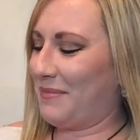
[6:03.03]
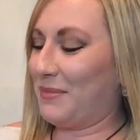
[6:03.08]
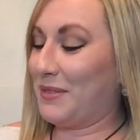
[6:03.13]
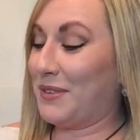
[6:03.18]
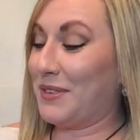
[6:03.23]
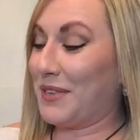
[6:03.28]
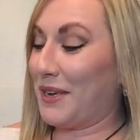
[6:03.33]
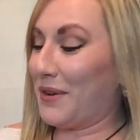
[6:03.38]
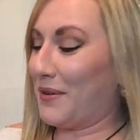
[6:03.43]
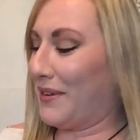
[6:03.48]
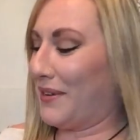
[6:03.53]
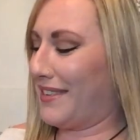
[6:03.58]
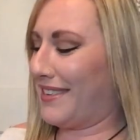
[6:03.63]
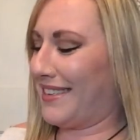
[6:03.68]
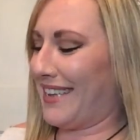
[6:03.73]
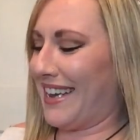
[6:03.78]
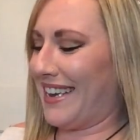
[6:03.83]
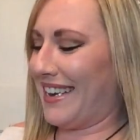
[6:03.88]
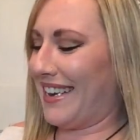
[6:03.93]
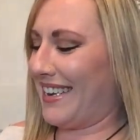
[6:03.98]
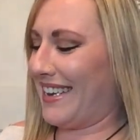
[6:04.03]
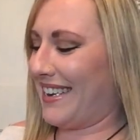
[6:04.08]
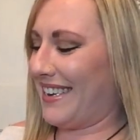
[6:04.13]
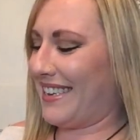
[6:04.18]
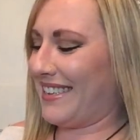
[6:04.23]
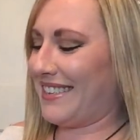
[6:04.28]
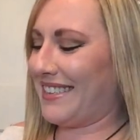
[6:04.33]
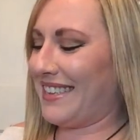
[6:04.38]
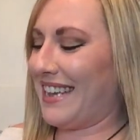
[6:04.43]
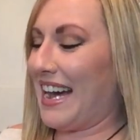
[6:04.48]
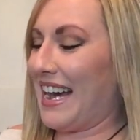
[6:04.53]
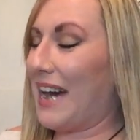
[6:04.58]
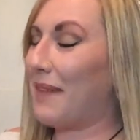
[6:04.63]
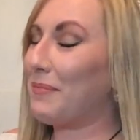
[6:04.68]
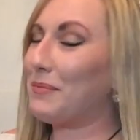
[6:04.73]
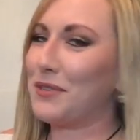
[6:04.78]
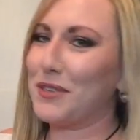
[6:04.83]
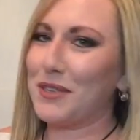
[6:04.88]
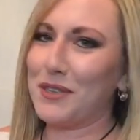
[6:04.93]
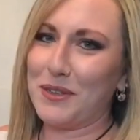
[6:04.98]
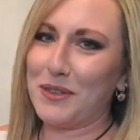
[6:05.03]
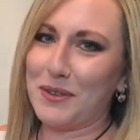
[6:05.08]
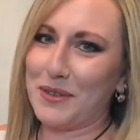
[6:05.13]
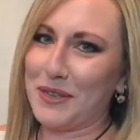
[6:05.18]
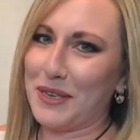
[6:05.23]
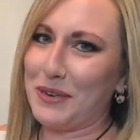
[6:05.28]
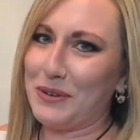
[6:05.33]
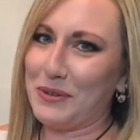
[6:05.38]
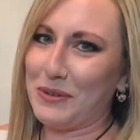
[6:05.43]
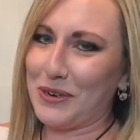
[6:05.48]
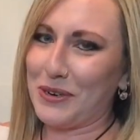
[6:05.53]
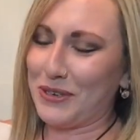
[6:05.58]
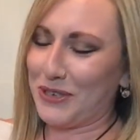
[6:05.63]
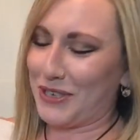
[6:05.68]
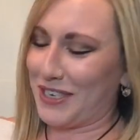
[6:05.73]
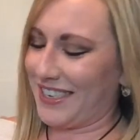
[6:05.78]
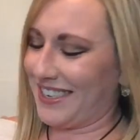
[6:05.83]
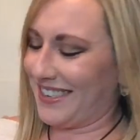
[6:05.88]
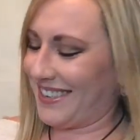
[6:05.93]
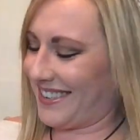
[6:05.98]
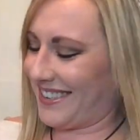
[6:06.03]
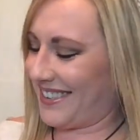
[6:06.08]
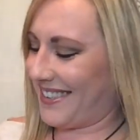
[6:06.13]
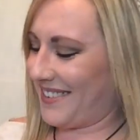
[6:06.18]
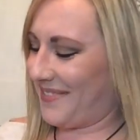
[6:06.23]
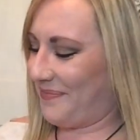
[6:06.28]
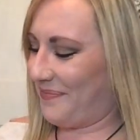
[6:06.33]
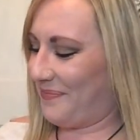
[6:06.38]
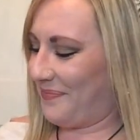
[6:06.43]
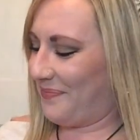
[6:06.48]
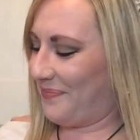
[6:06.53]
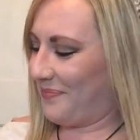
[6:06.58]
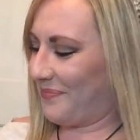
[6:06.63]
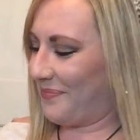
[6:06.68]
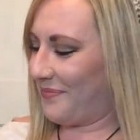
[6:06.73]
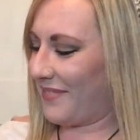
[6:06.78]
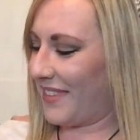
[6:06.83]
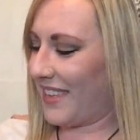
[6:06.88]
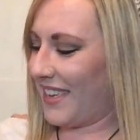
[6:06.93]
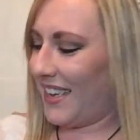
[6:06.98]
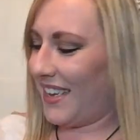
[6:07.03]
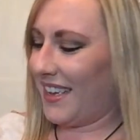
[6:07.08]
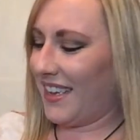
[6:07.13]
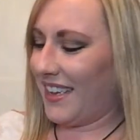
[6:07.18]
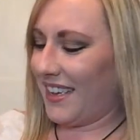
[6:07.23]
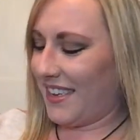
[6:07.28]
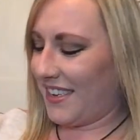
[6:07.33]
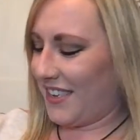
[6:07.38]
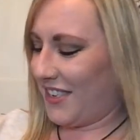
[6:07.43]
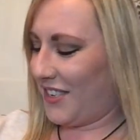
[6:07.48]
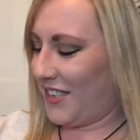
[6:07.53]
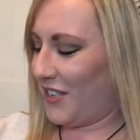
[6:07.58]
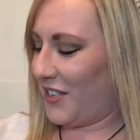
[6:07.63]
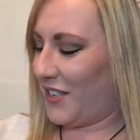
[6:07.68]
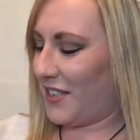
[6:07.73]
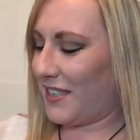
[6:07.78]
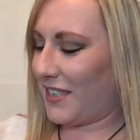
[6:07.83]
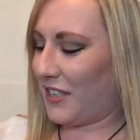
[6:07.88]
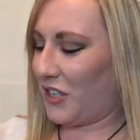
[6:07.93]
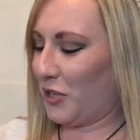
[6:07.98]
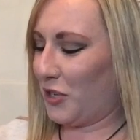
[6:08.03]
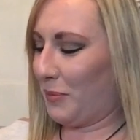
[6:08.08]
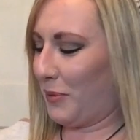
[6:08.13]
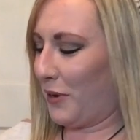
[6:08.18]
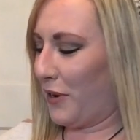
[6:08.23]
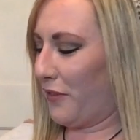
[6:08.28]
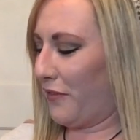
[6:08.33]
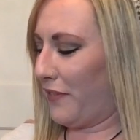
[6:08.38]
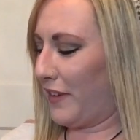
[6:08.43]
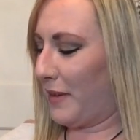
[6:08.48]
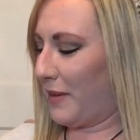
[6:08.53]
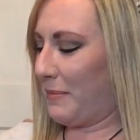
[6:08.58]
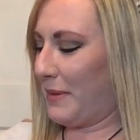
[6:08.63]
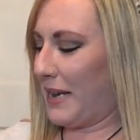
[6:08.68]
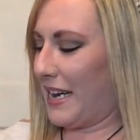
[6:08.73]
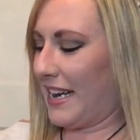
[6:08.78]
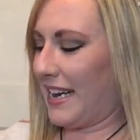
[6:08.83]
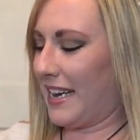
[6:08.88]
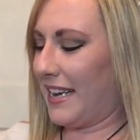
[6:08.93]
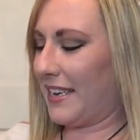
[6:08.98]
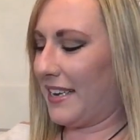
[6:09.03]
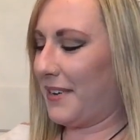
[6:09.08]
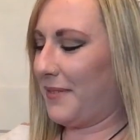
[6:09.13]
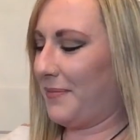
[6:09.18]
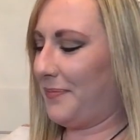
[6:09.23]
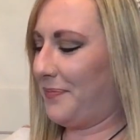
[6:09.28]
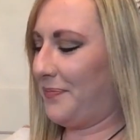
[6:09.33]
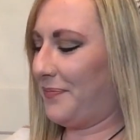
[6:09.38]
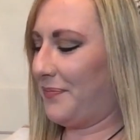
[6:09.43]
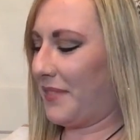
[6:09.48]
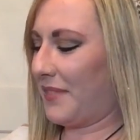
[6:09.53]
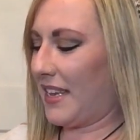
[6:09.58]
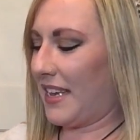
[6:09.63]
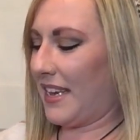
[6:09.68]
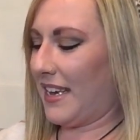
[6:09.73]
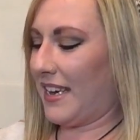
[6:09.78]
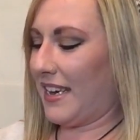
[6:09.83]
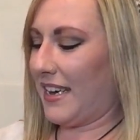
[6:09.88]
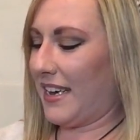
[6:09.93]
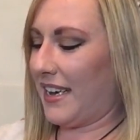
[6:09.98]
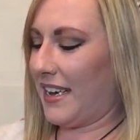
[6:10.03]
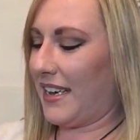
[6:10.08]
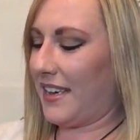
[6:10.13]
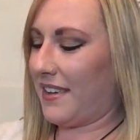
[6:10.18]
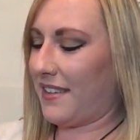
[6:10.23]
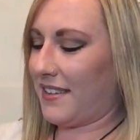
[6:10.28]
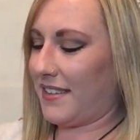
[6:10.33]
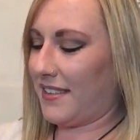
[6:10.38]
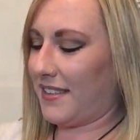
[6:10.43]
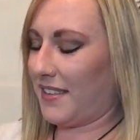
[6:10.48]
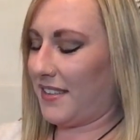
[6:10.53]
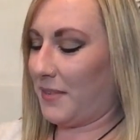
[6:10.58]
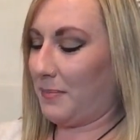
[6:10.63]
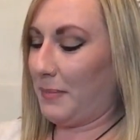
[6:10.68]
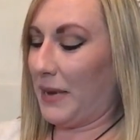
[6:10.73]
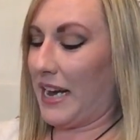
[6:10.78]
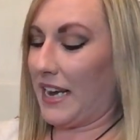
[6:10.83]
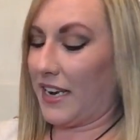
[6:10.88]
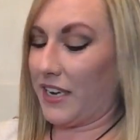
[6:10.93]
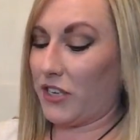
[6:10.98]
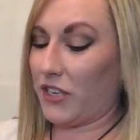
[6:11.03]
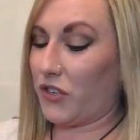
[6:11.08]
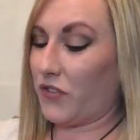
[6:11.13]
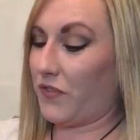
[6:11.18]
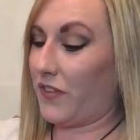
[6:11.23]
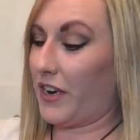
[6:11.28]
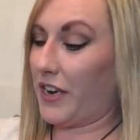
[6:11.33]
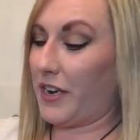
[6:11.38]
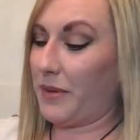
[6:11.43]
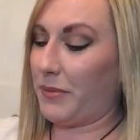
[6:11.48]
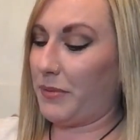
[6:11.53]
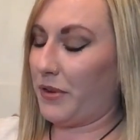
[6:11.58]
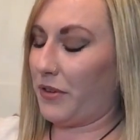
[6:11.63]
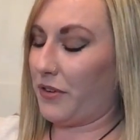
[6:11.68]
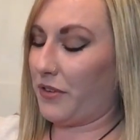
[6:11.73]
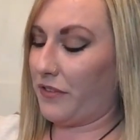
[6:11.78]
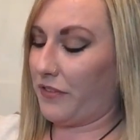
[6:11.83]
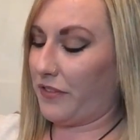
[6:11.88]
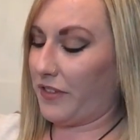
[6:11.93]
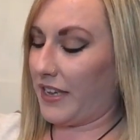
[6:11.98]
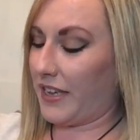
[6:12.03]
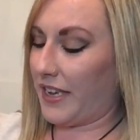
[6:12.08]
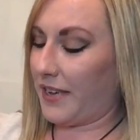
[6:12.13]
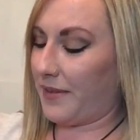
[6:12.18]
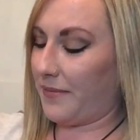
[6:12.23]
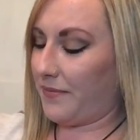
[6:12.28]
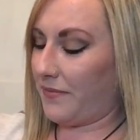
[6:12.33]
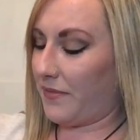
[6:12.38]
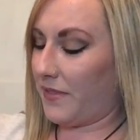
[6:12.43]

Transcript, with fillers: I'm so excited. It's absolutely gorgeous. It's just such a perfect bag. Okay, this is packaged very beautifully.